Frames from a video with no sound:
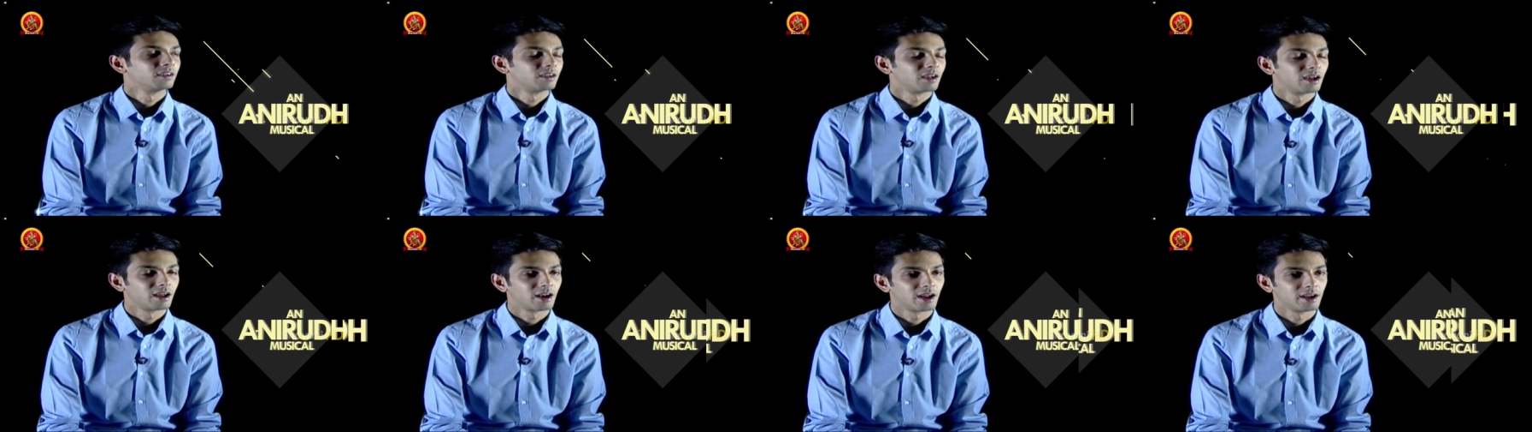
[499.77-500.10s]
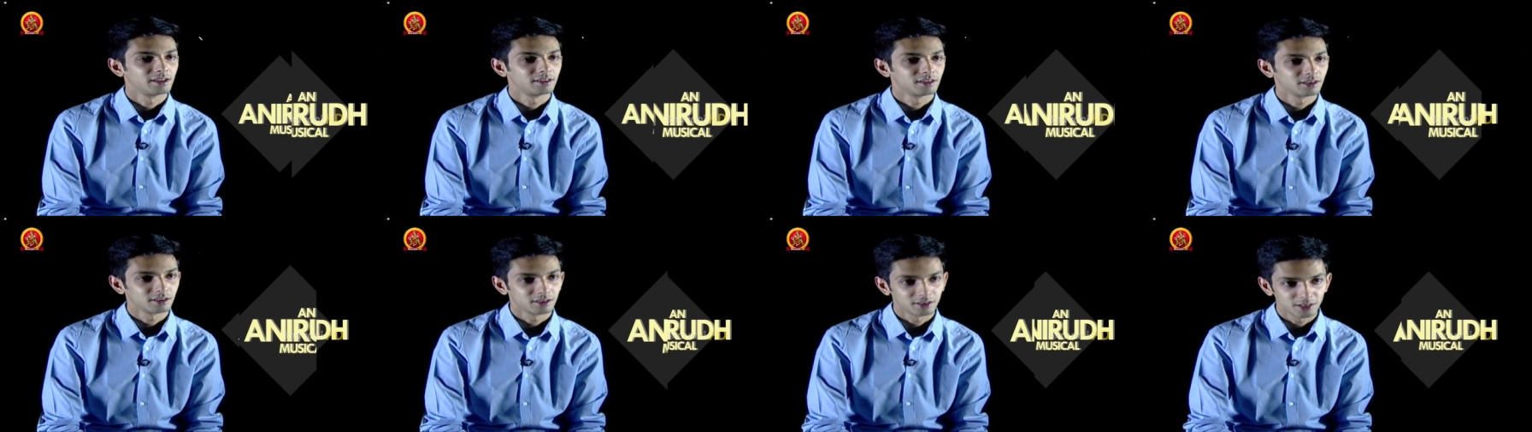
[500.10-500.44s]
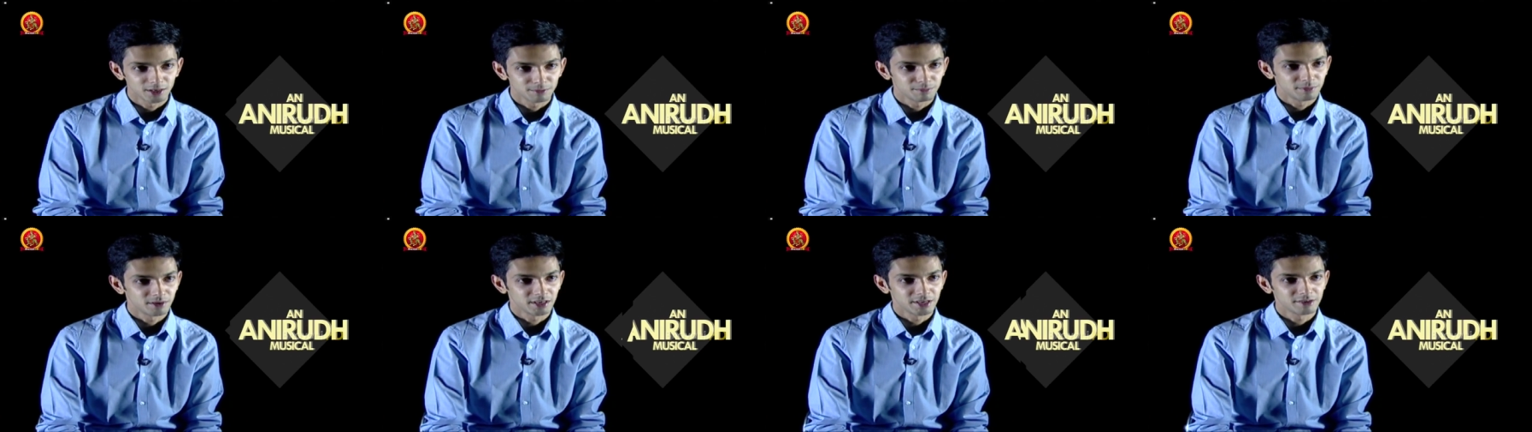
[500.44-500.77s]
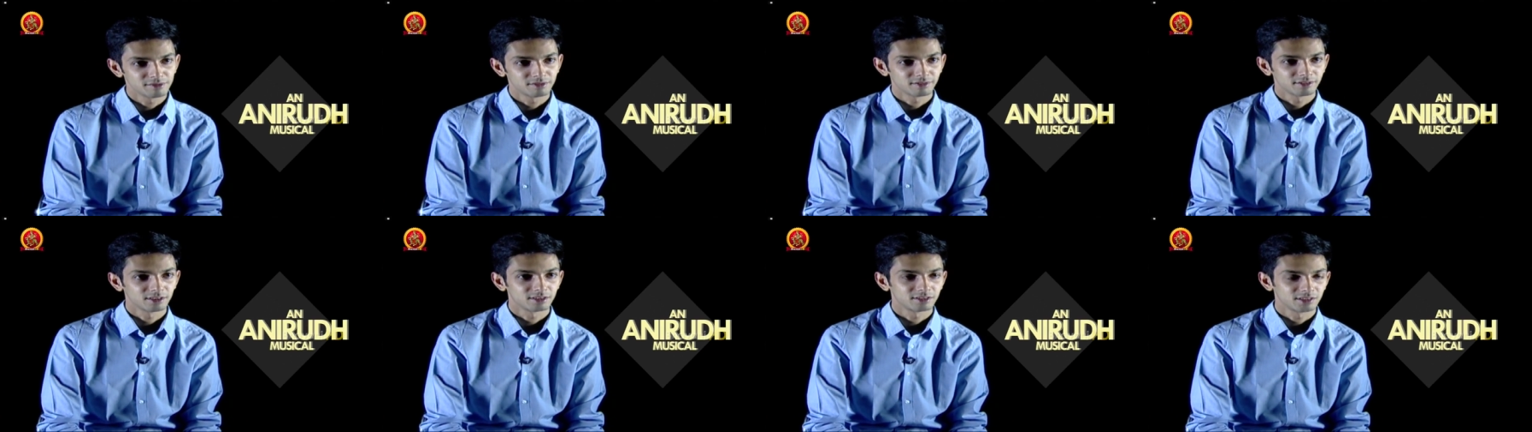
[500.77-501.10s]
And I think he
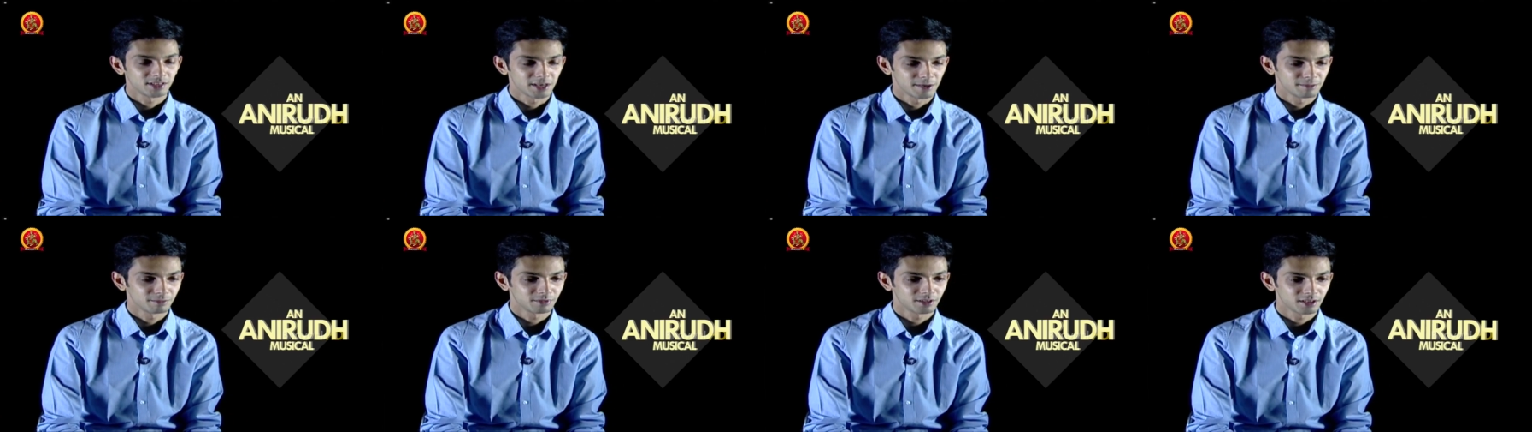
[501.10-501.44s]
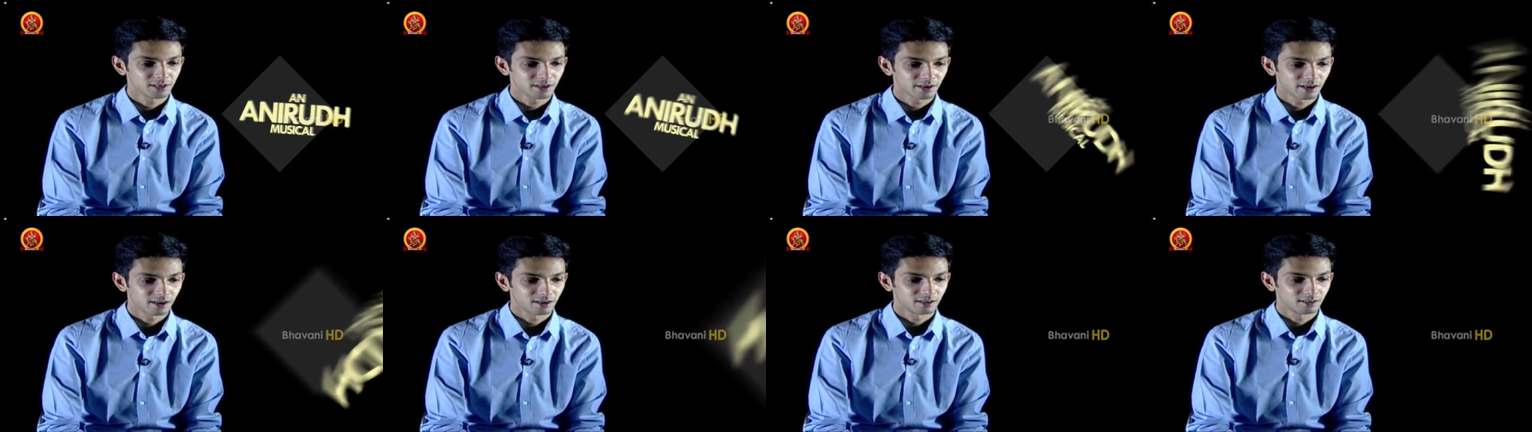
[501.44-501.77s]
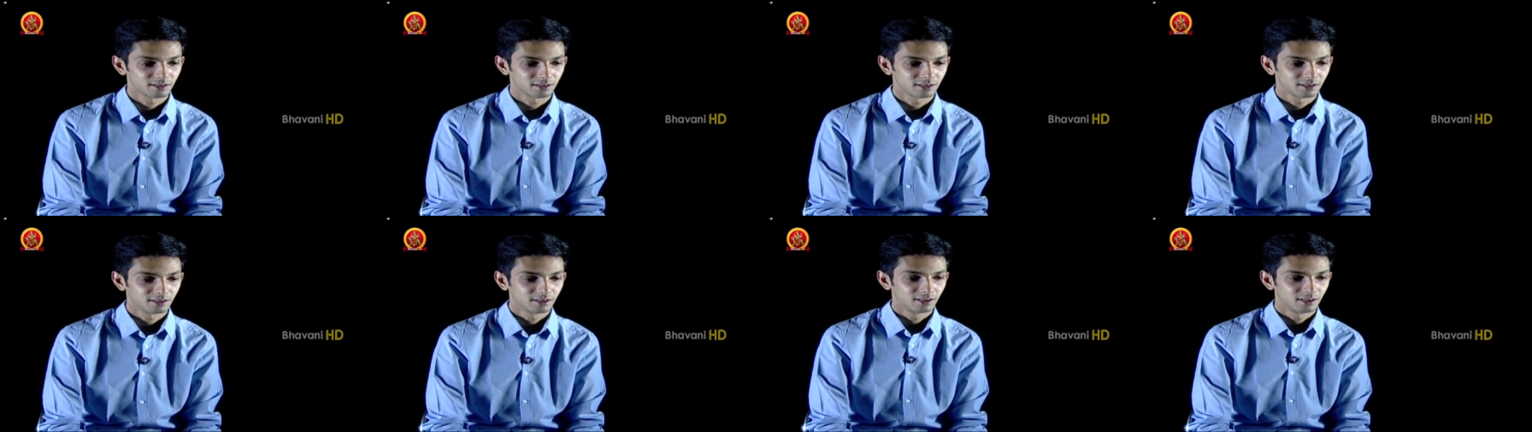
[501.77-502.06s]
believes in the same thing, and